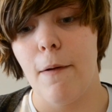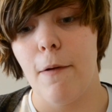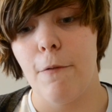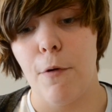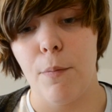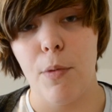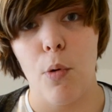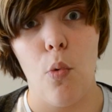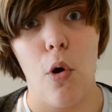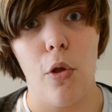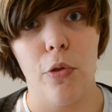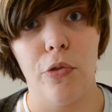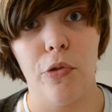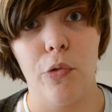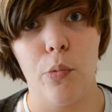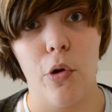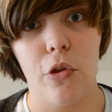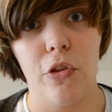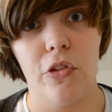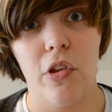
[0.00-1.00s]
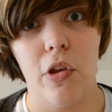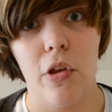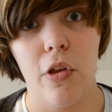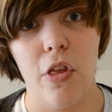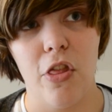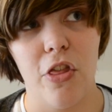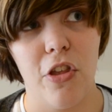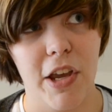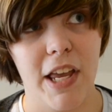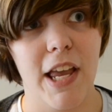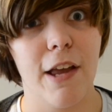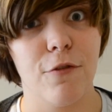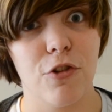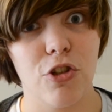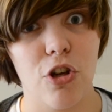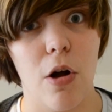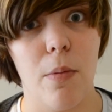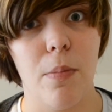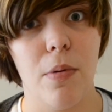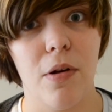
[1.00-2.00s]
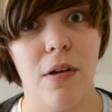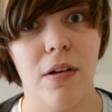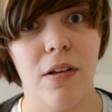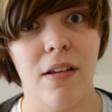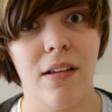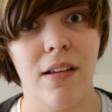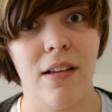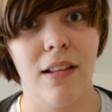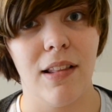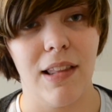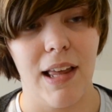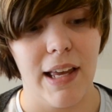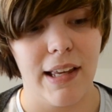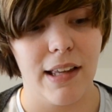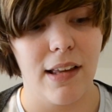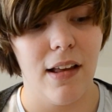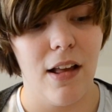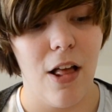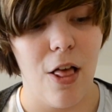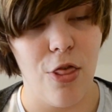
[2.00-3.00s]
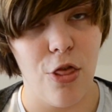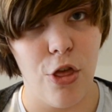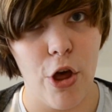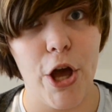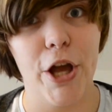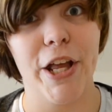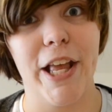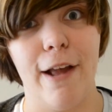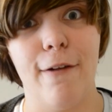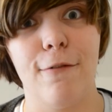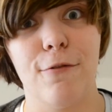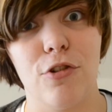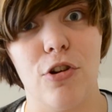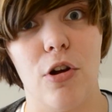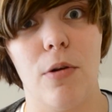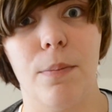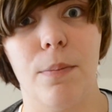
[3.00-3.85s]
from the ones was the gift shop. Like, the gift shop.